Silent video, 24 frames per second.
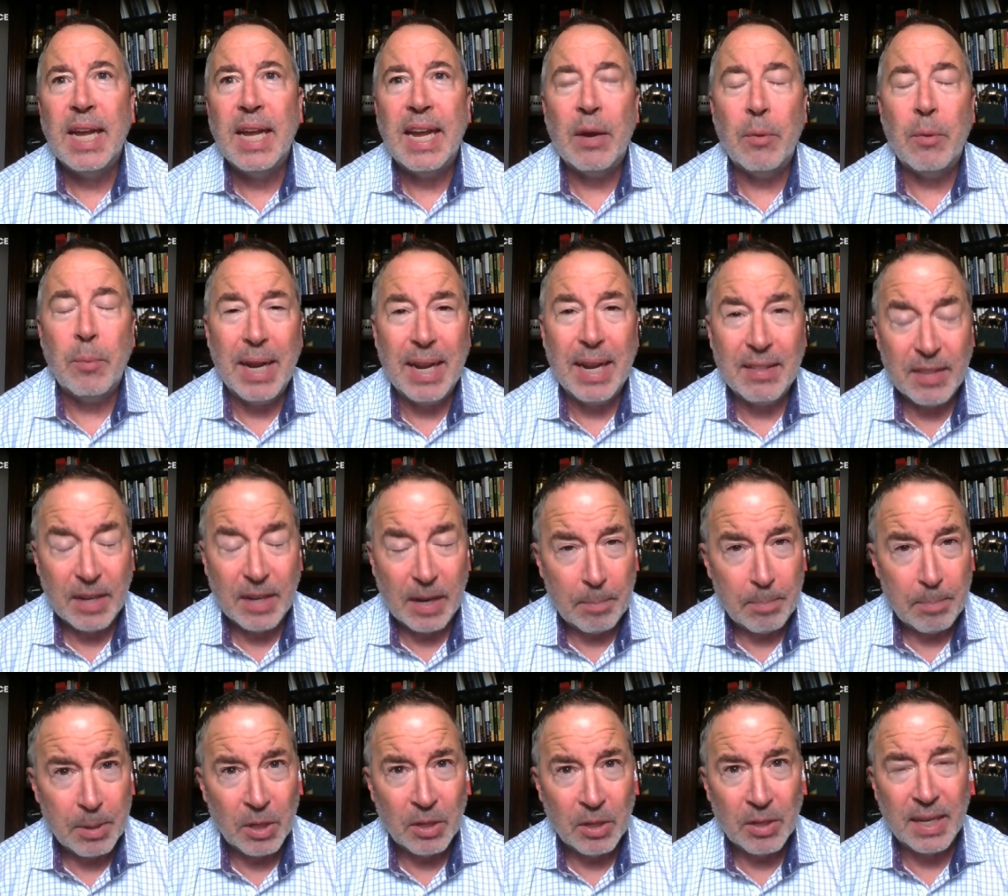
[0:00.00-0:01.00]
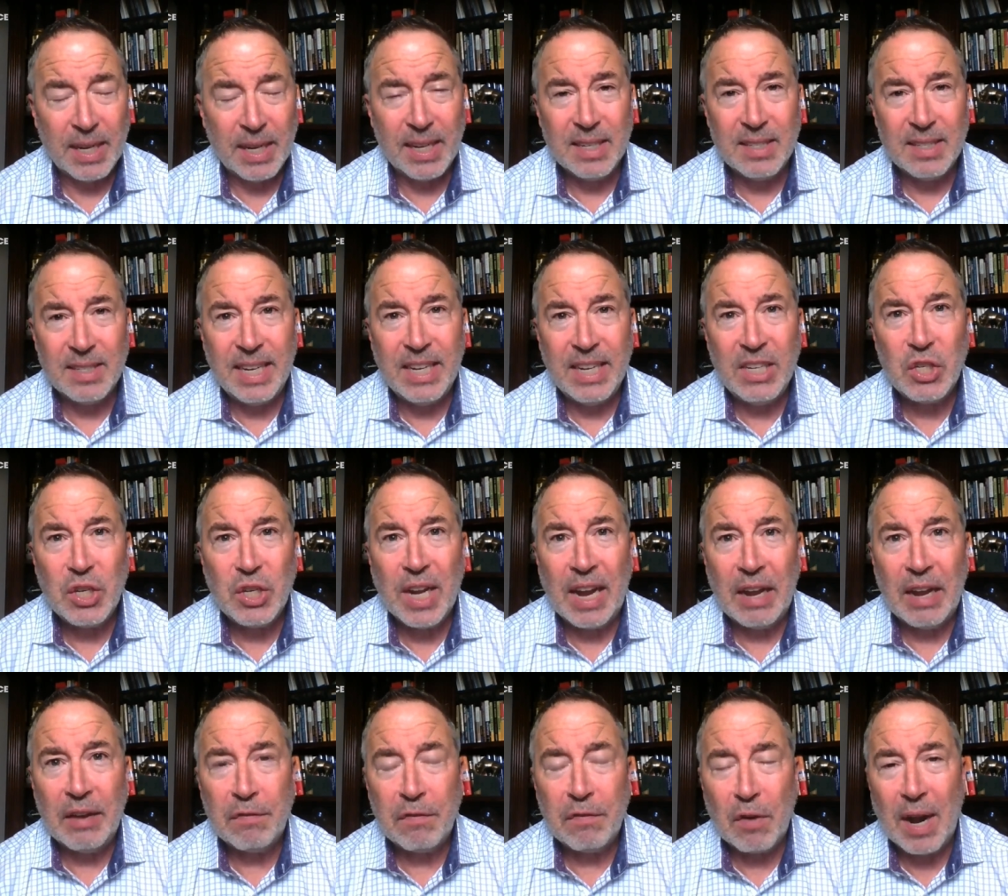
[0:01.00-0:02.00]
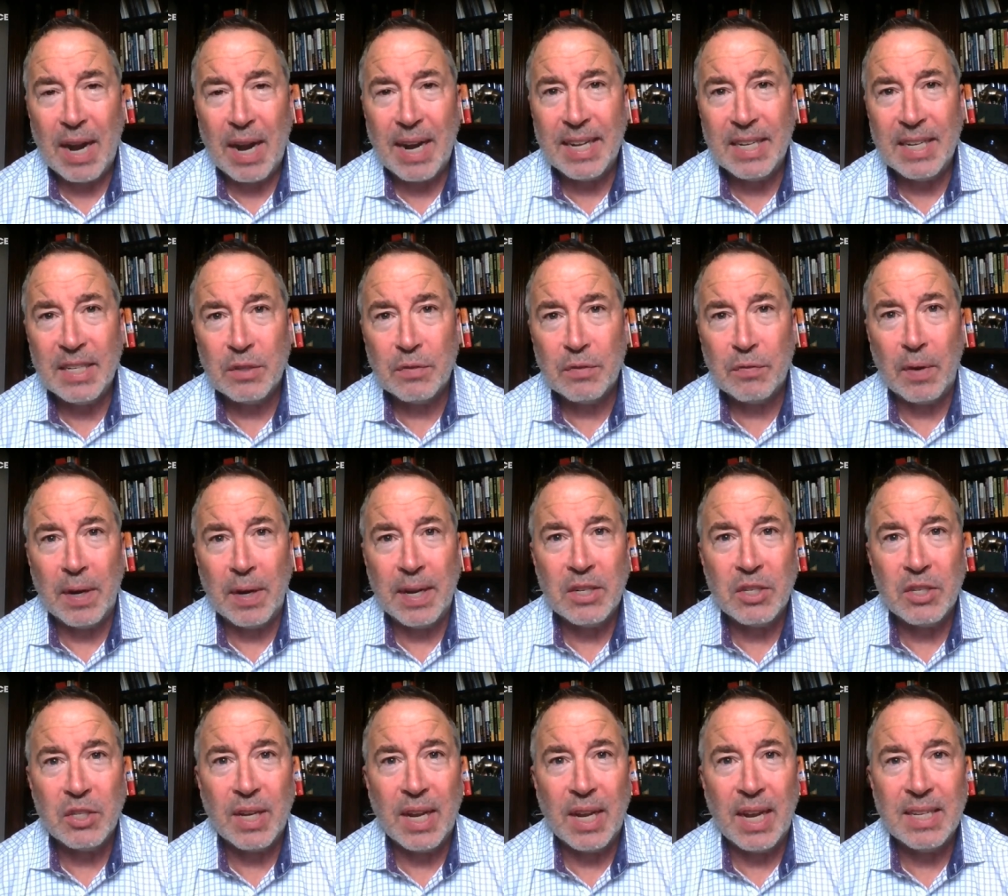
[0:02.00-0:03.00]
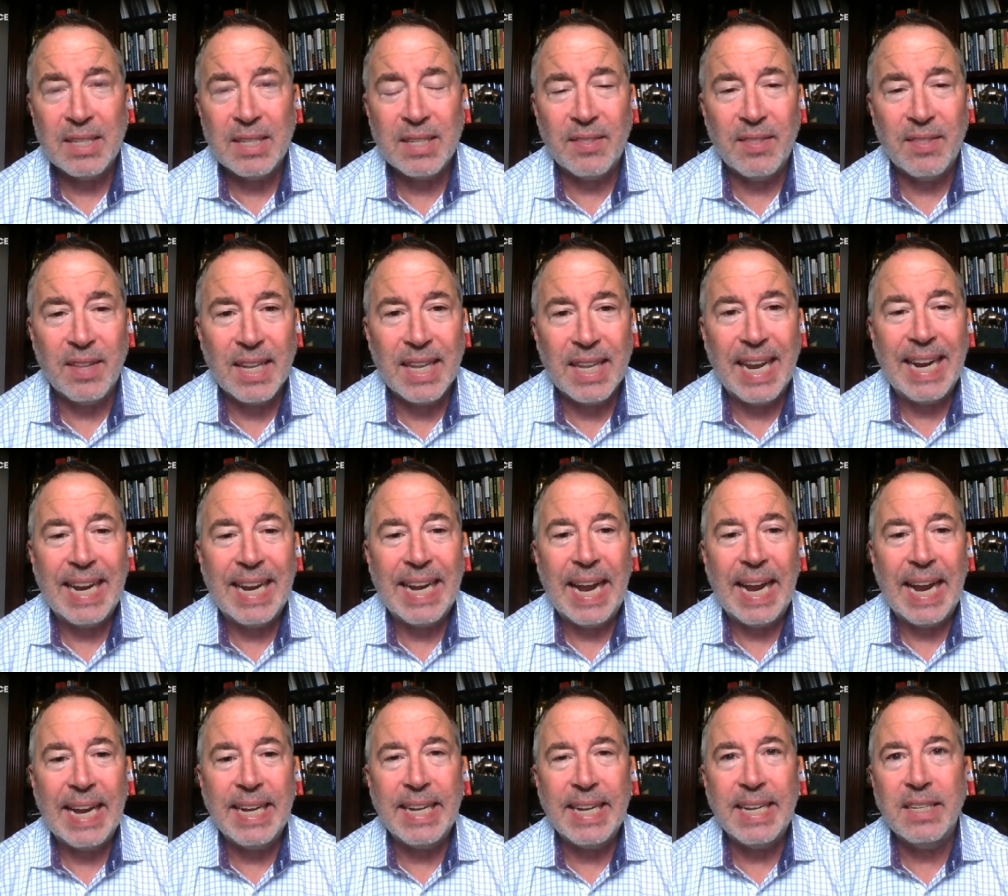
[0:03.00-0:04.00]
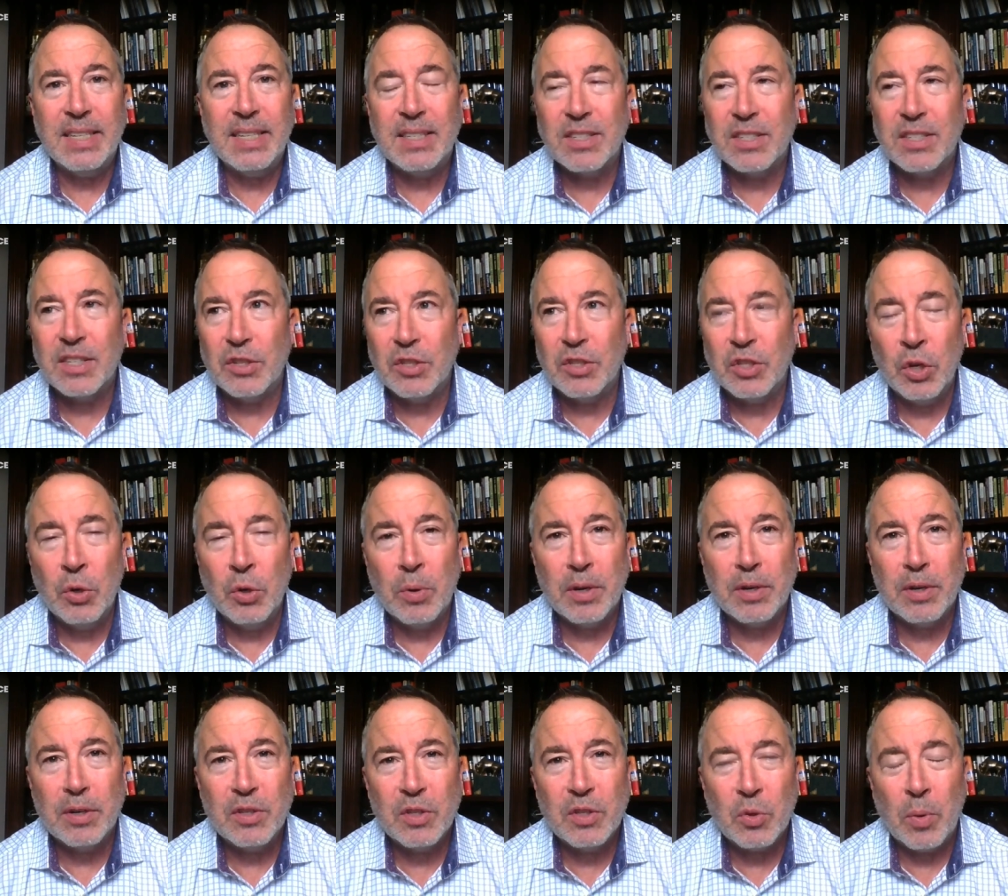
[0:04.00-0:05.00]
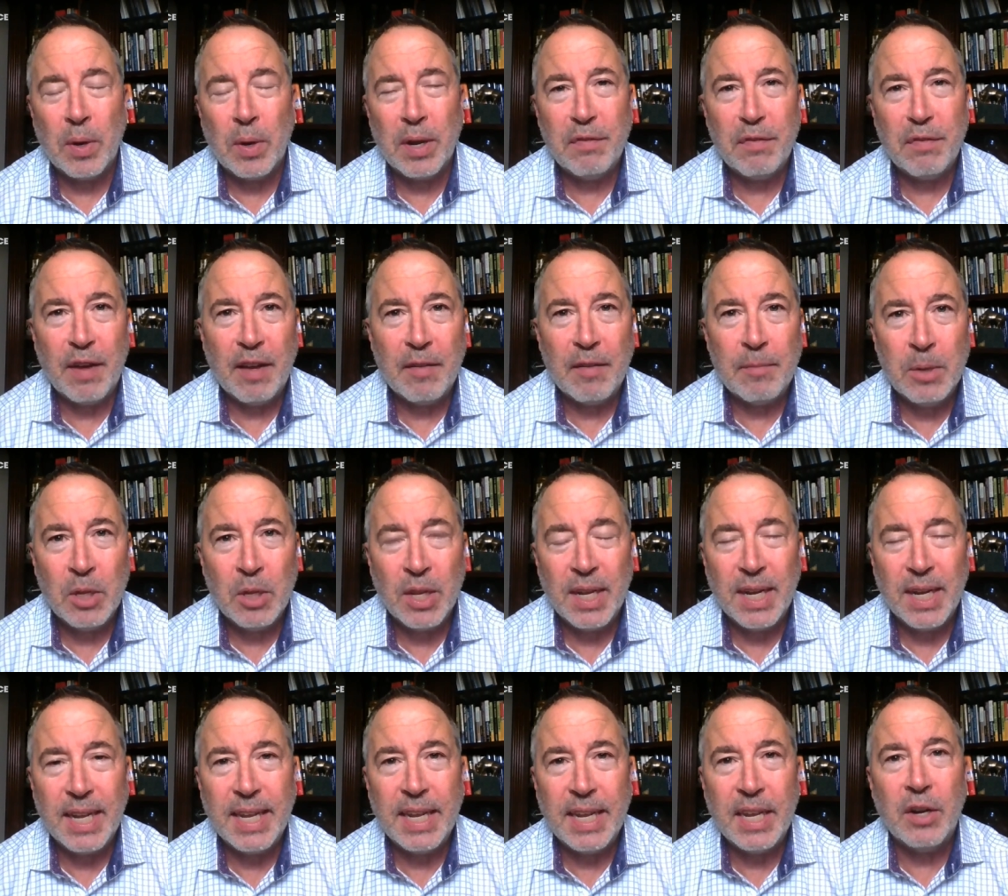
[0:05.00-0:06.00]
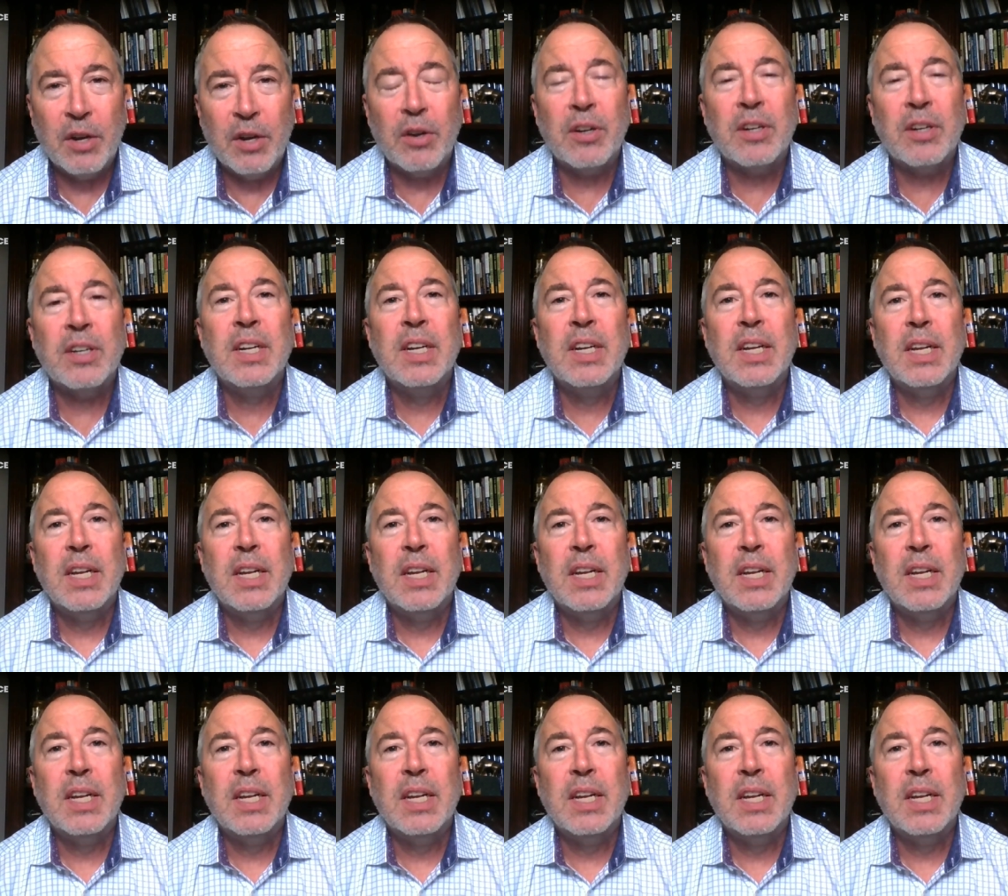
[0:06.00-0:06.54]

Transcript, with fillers: And we ended up building a TGI Fridays franchise in the late 80s to 225 million a year.